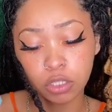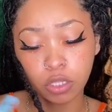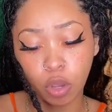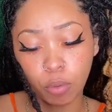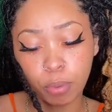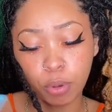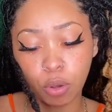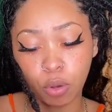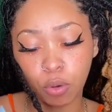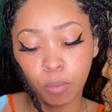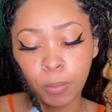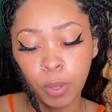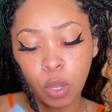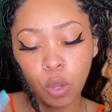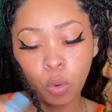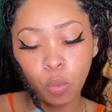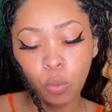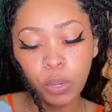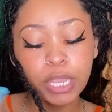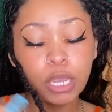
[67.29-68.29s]
So boom,
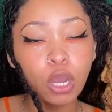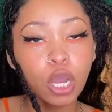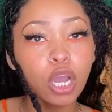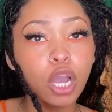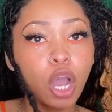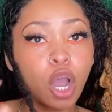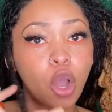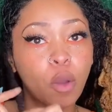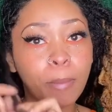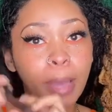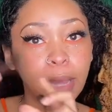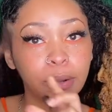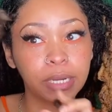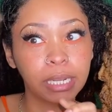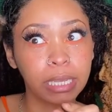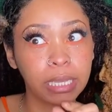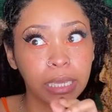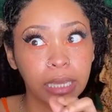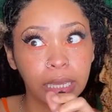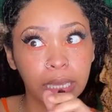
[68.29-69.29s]
we gonna comb out
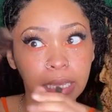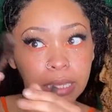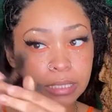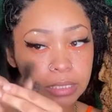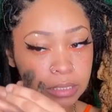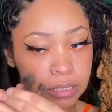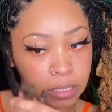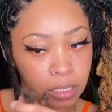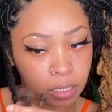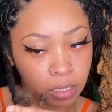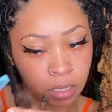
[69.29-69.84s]
the ends.